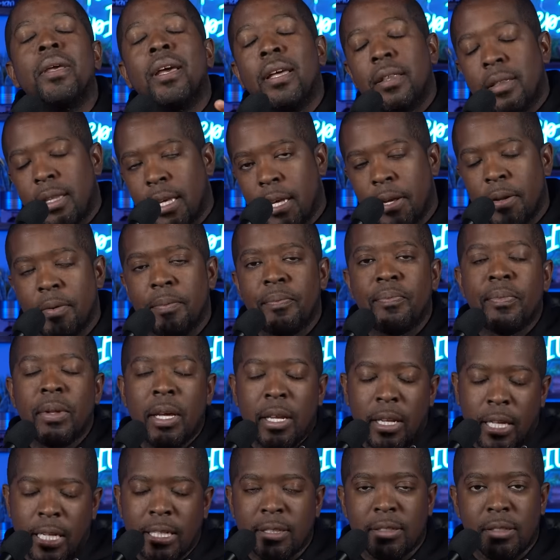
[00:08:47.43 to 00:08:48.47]
And then
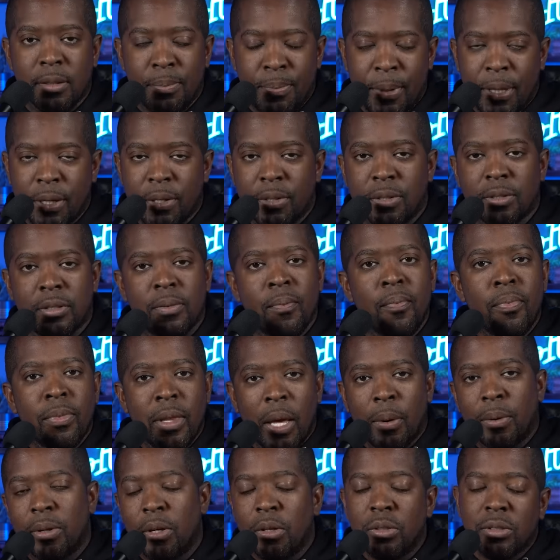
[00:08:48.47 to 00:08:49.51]
against the Bills,
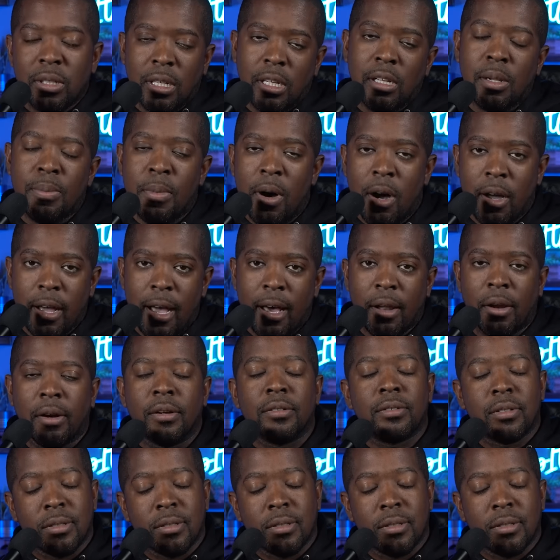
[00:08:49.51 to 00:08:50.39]
they were losing and Lamar got hurt.